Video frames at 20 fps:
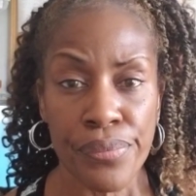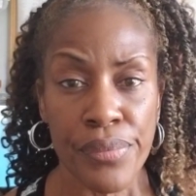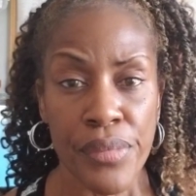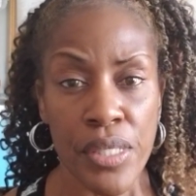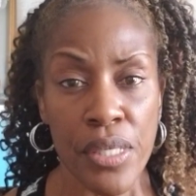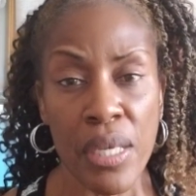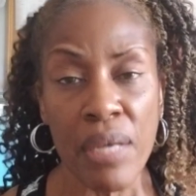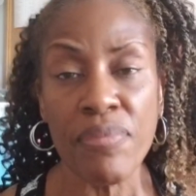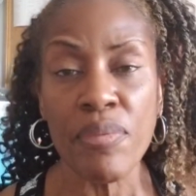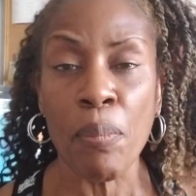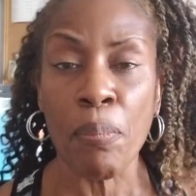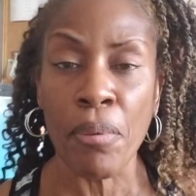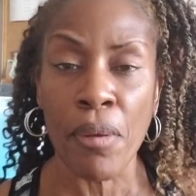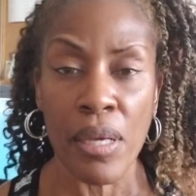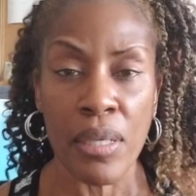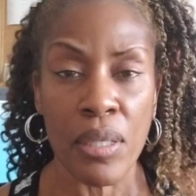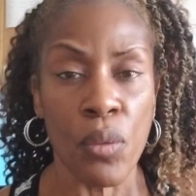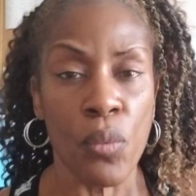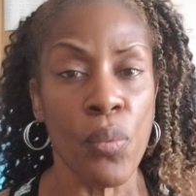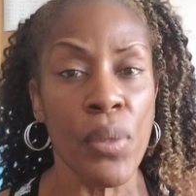You have to
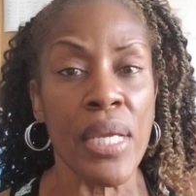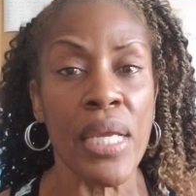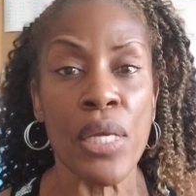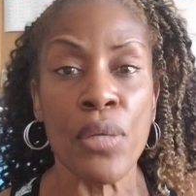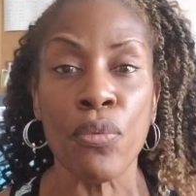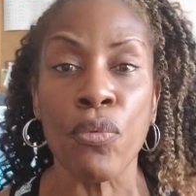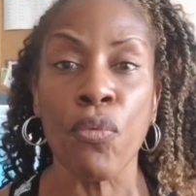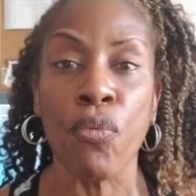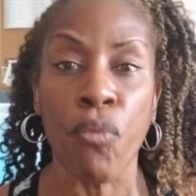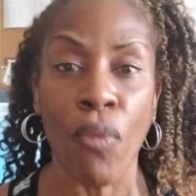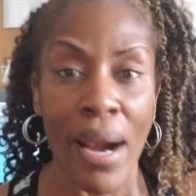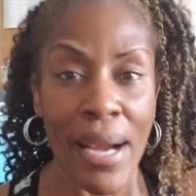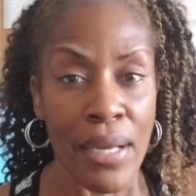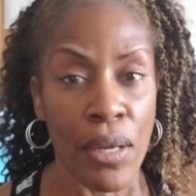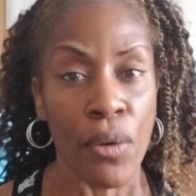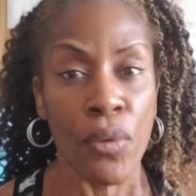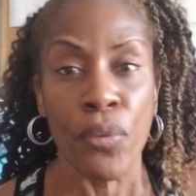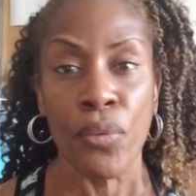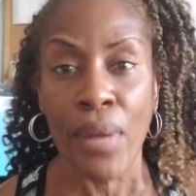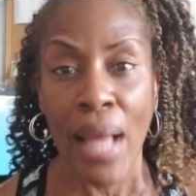pluck a weed right
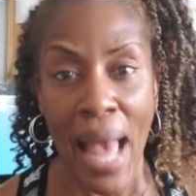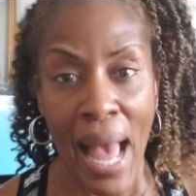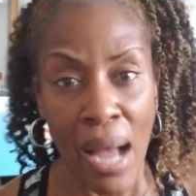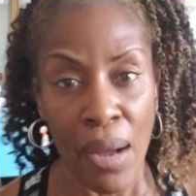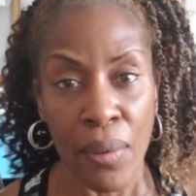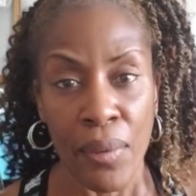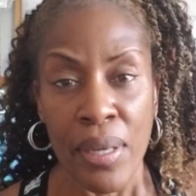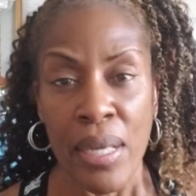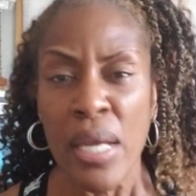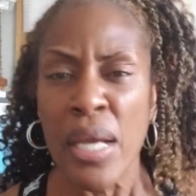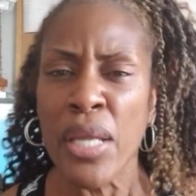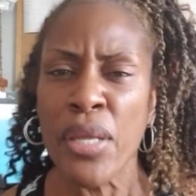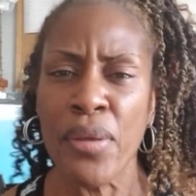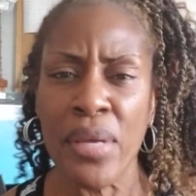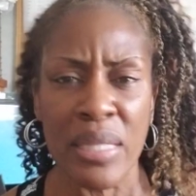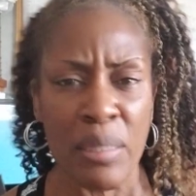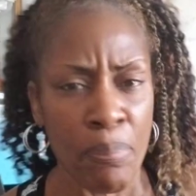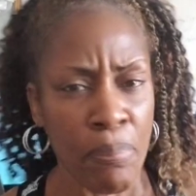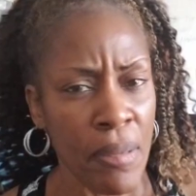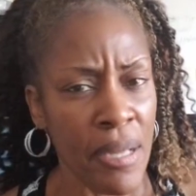on out. You
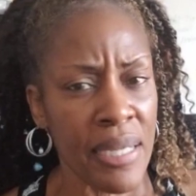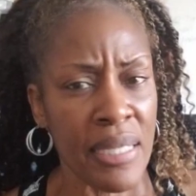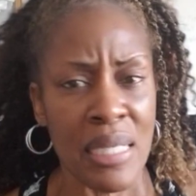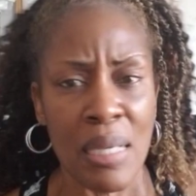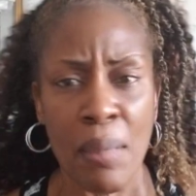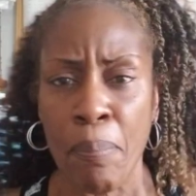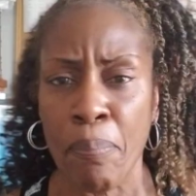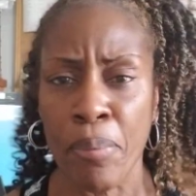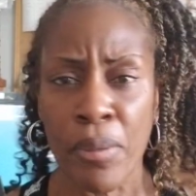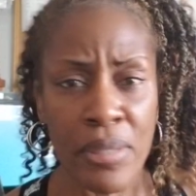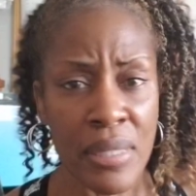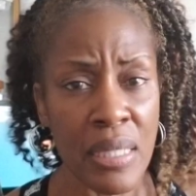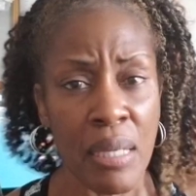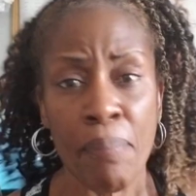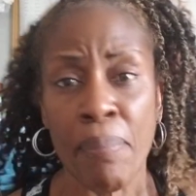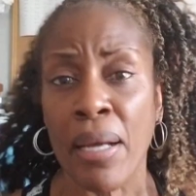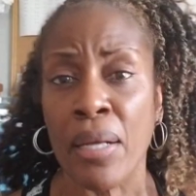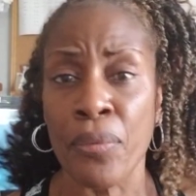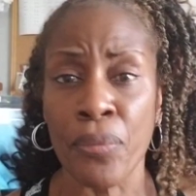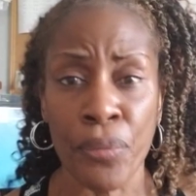have to pluck it up, pull it up
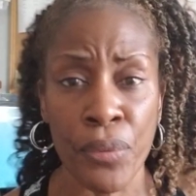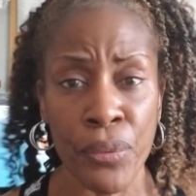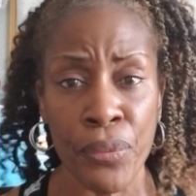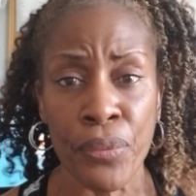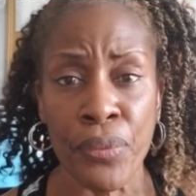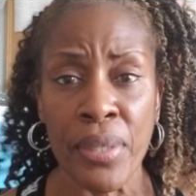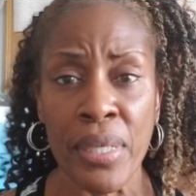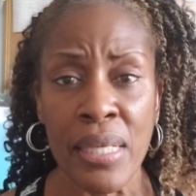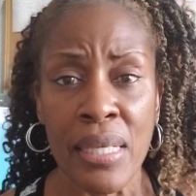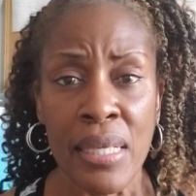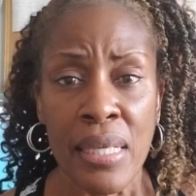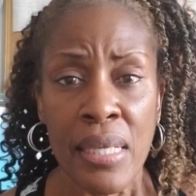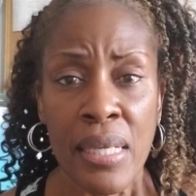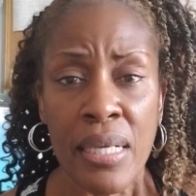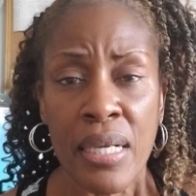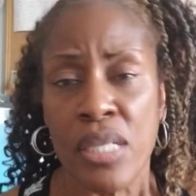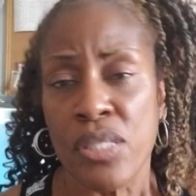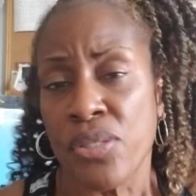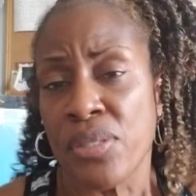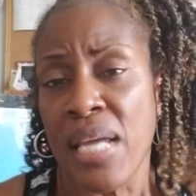by the root.
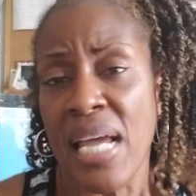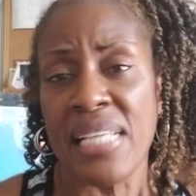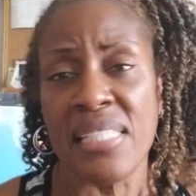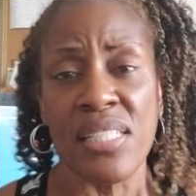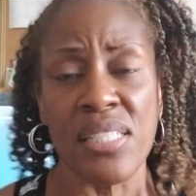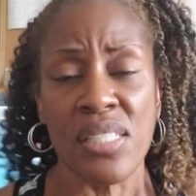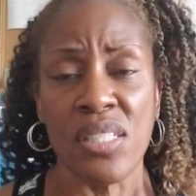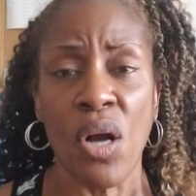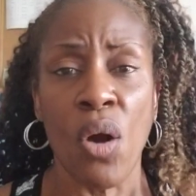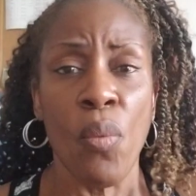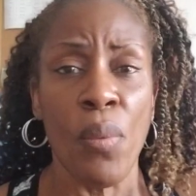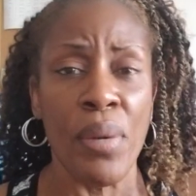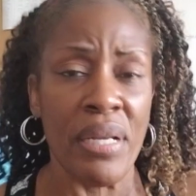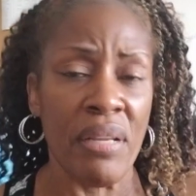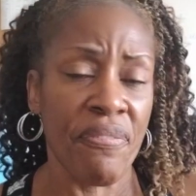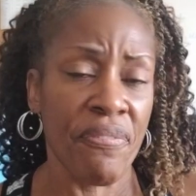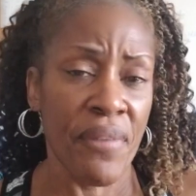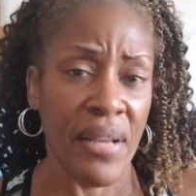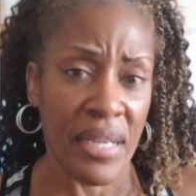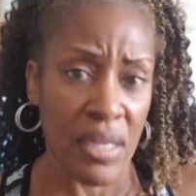Because you can't just go in
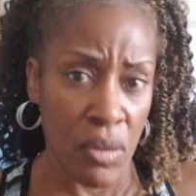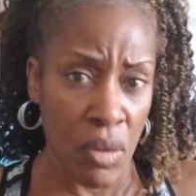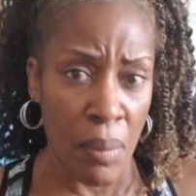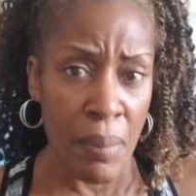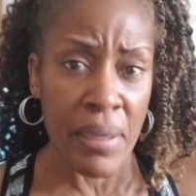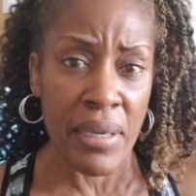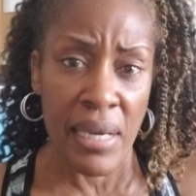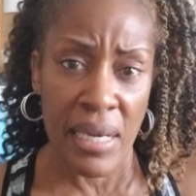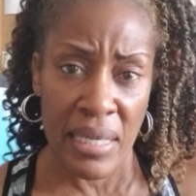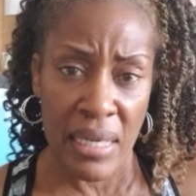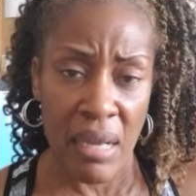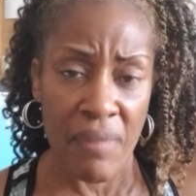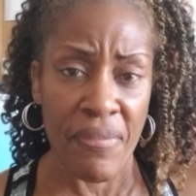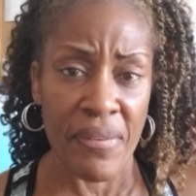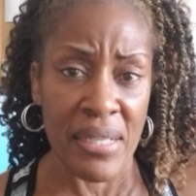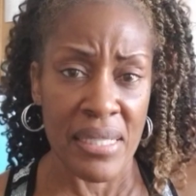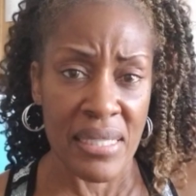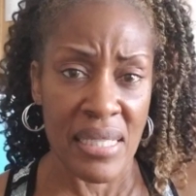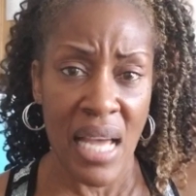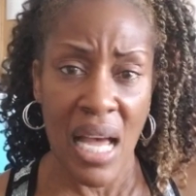and feel like, oh, I'm going to cut it off
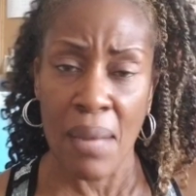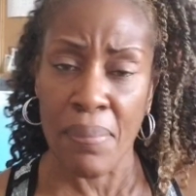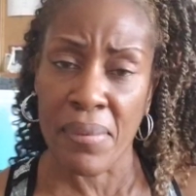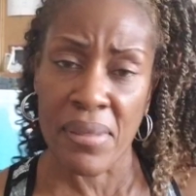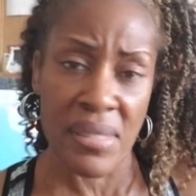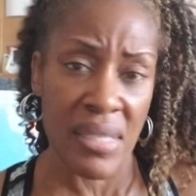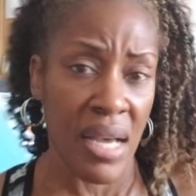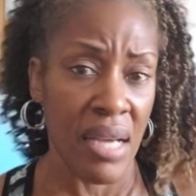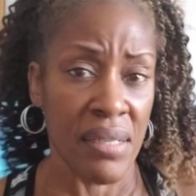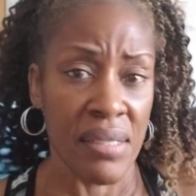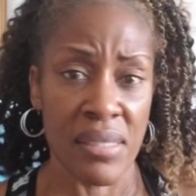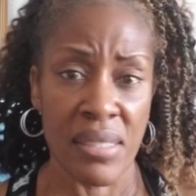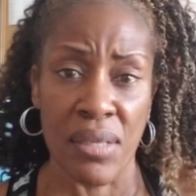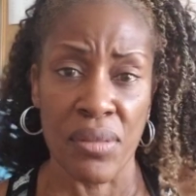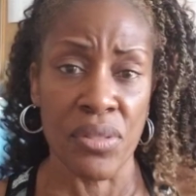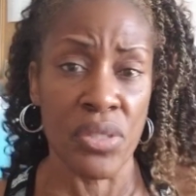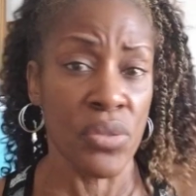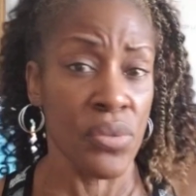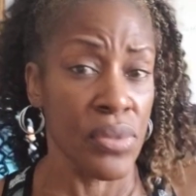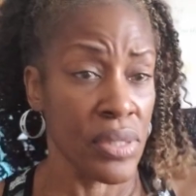at the top. Because all it's
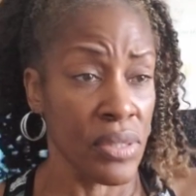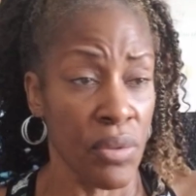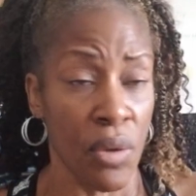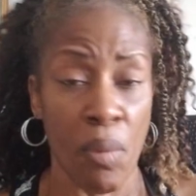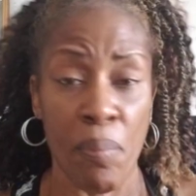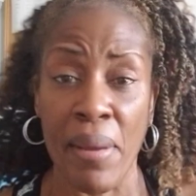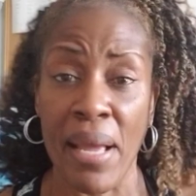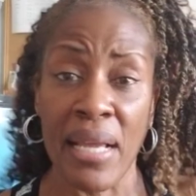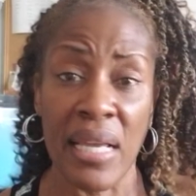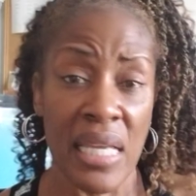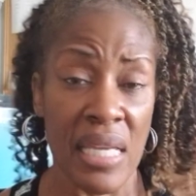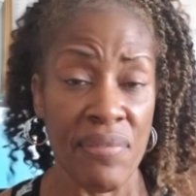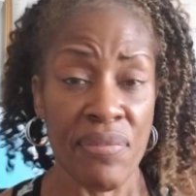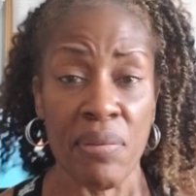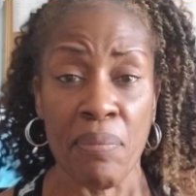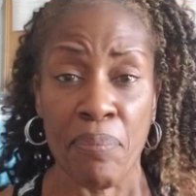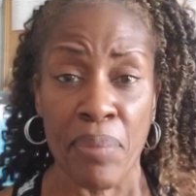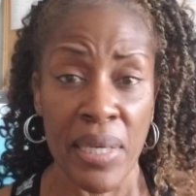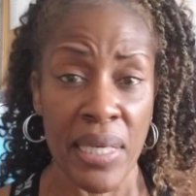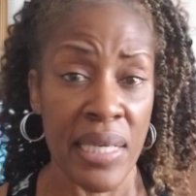going to do is grow back
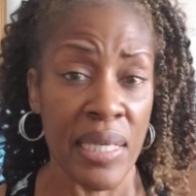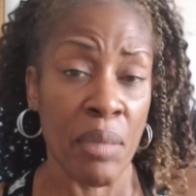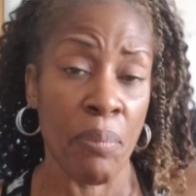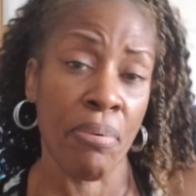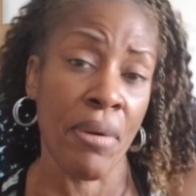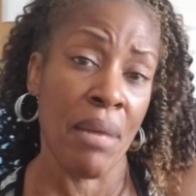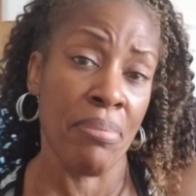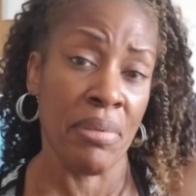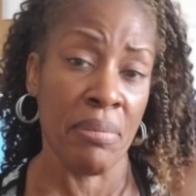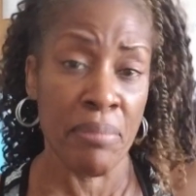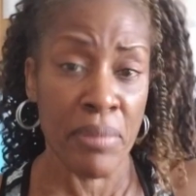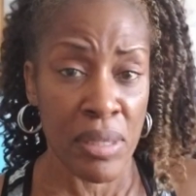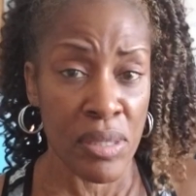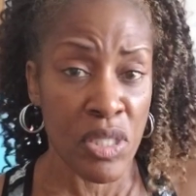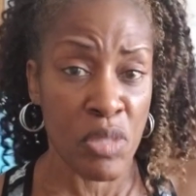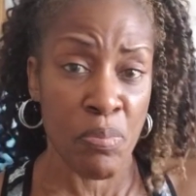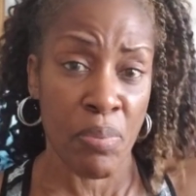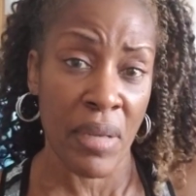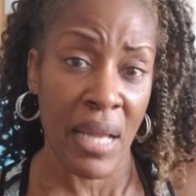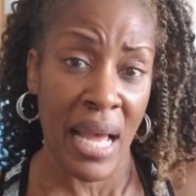even bigger and probably
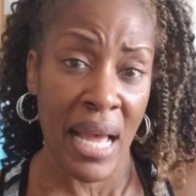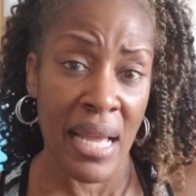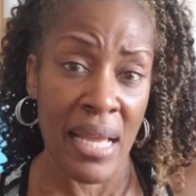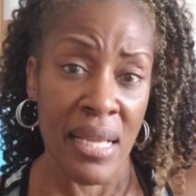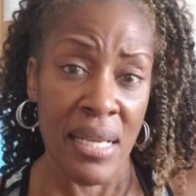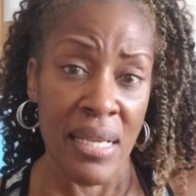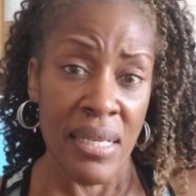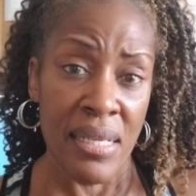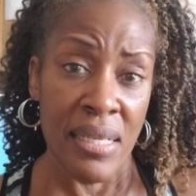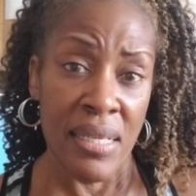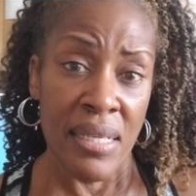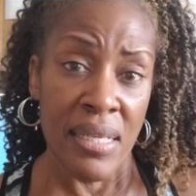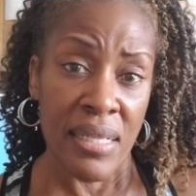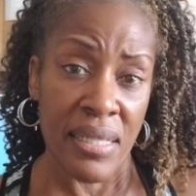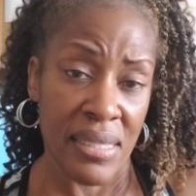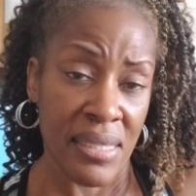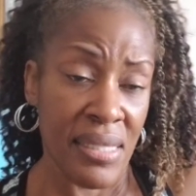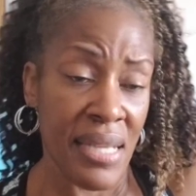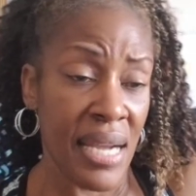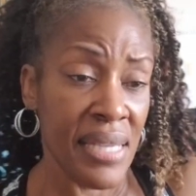multiply.
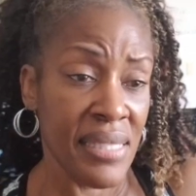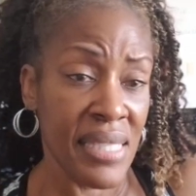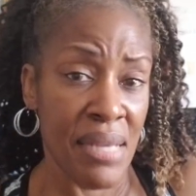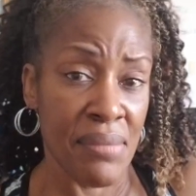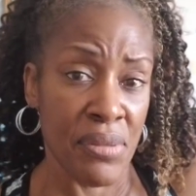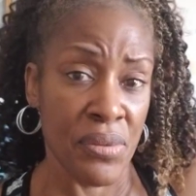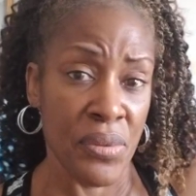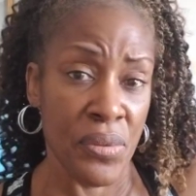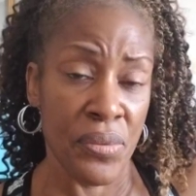Because a lot of times when you